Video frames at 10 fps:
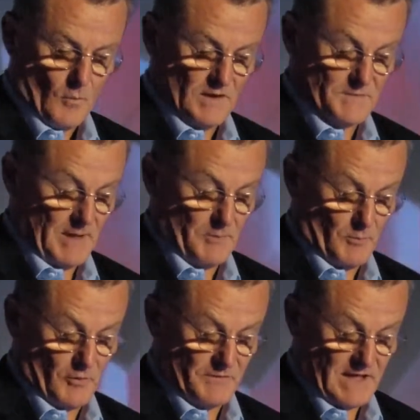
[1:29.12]
Once
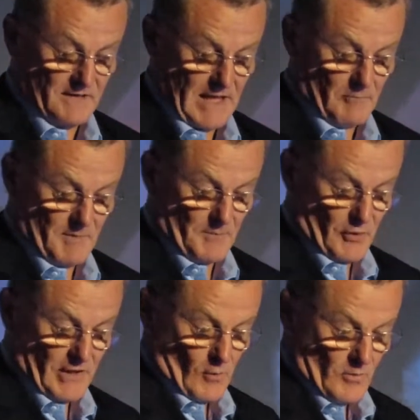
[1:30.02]
people moved in, they would be
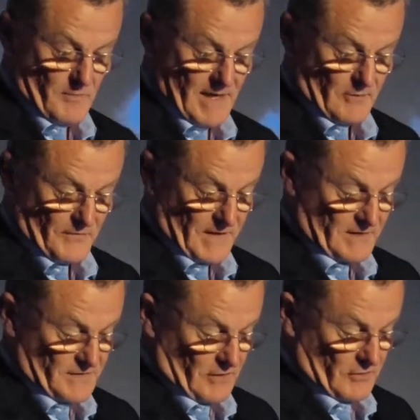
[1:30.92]
putting ornamental
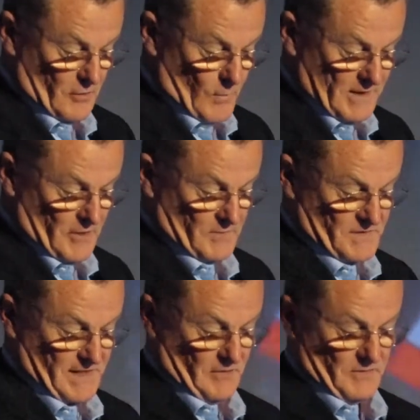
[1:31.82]
things along the
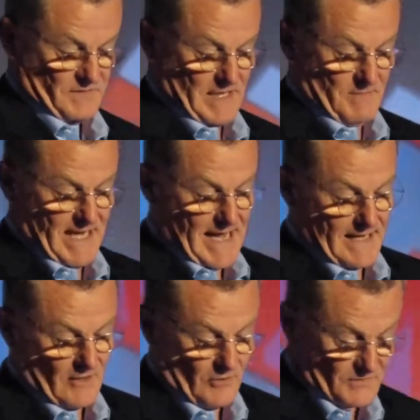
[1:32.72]
windowsills. They'd be
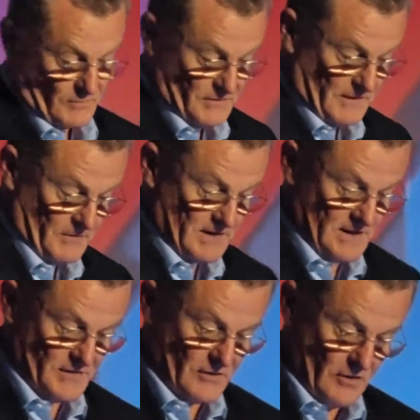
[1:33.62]
hanging all sorts of different
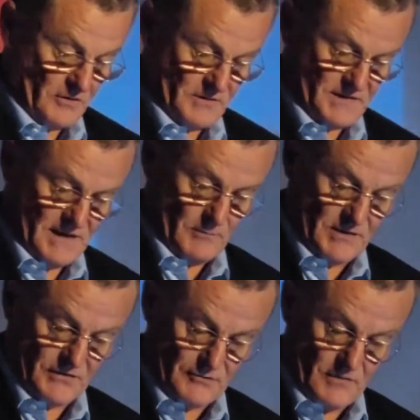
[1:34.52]
kinds of curtains, and it
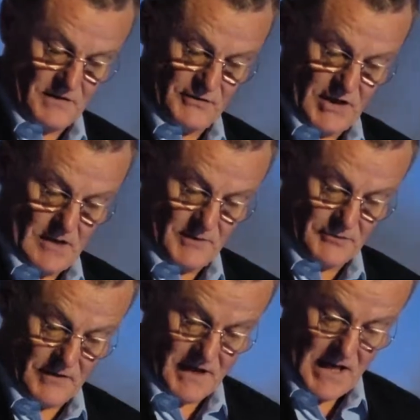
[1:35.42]
would destroy the
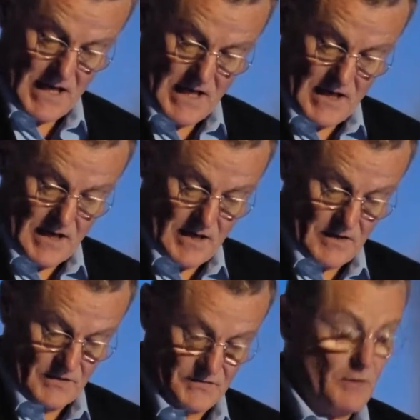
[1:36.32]
geometry.
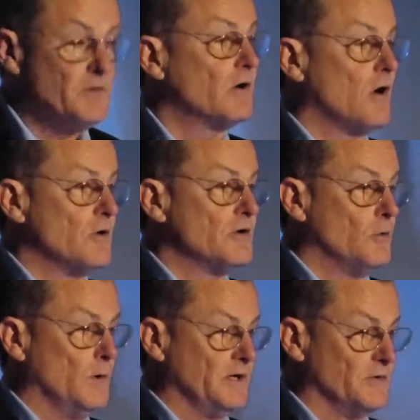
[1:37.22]
So there are
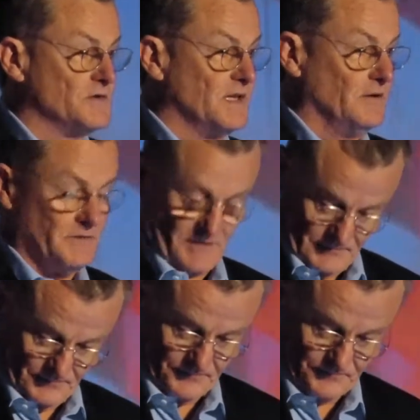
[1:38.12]
no windowsills.